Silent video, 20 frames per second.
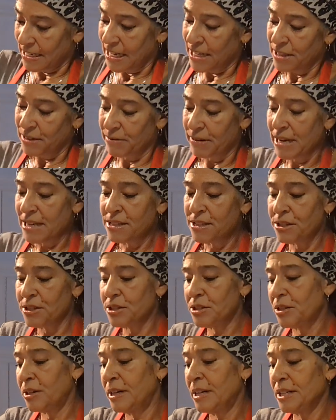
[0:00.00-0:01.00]
And the rice
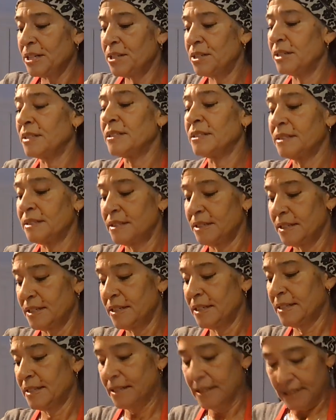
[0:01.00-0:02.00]
is starting to
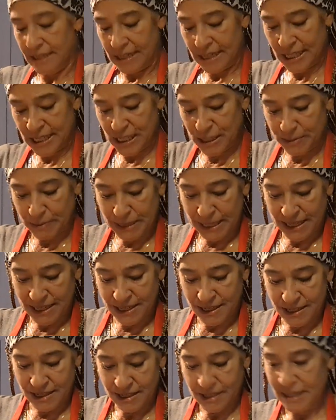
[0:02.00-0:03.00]

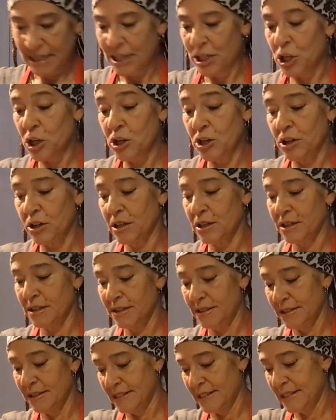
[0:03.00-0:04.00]
expand and cook.
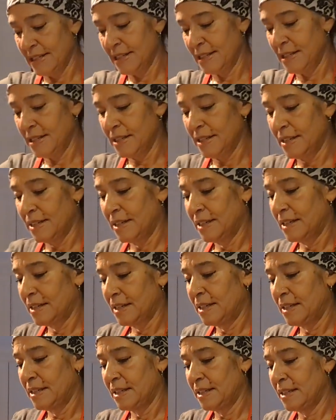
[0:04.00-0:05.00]

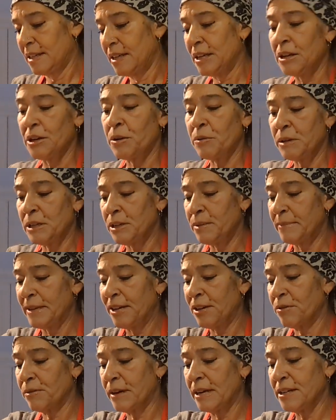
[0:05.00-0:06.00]
So you know when you
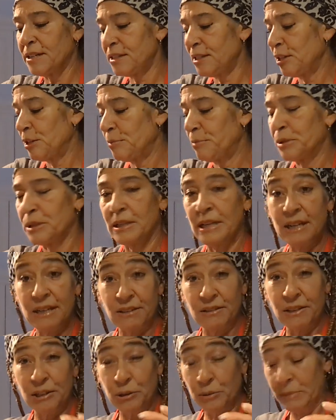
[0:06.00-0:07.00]
make rice and you put
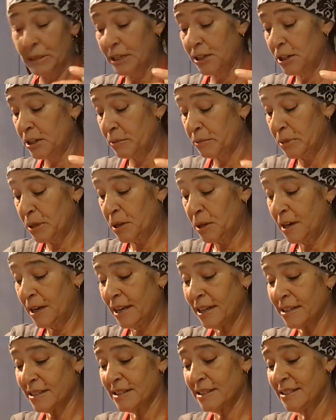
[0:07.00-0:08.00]
like a little bit in a
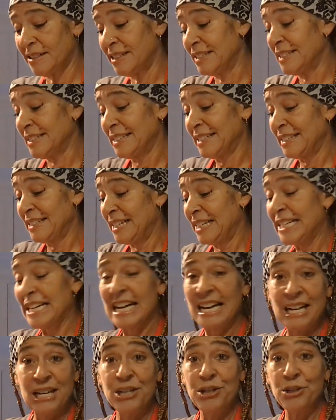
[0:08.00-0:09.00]
pot and
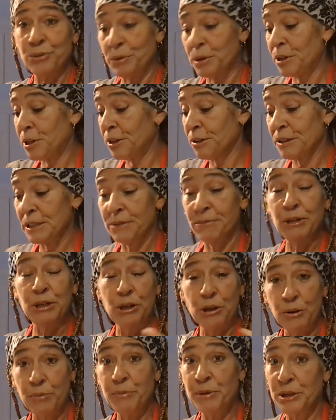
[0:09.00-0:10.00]
you add your water, and then when
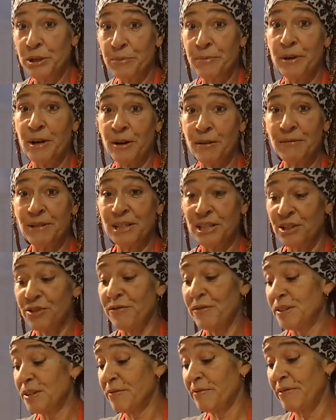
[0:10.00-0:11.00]
you open your pot when it's
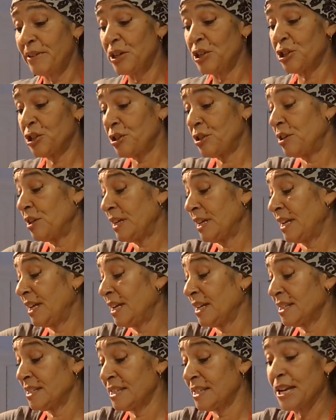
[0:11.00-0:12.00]
finished
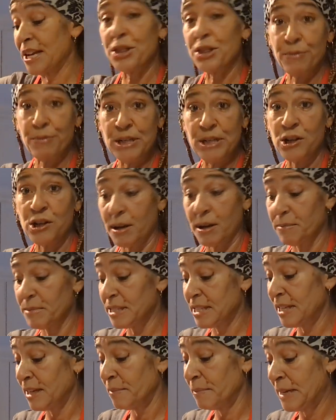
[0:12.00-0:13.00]
cooking, it's like 3
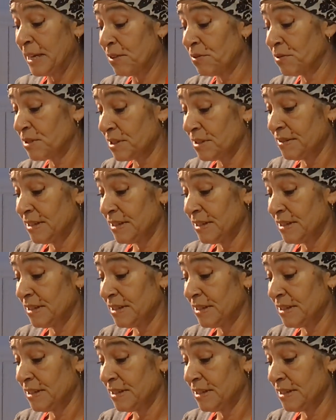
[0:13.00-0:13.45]
times the amount.